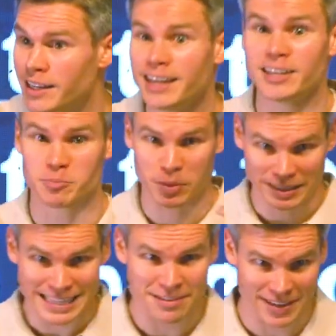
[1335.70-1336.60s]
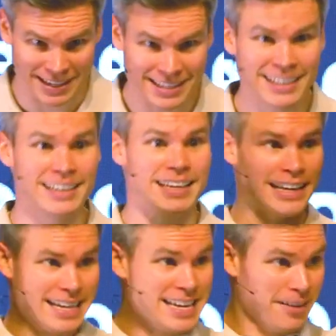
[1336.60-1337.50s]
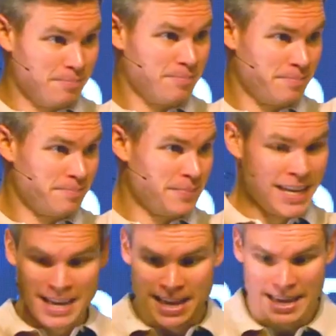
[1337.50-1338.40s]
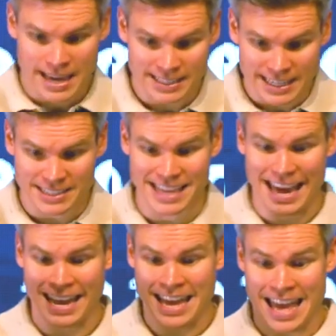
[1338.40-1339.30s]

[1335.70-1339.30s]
is believing in Him. He says that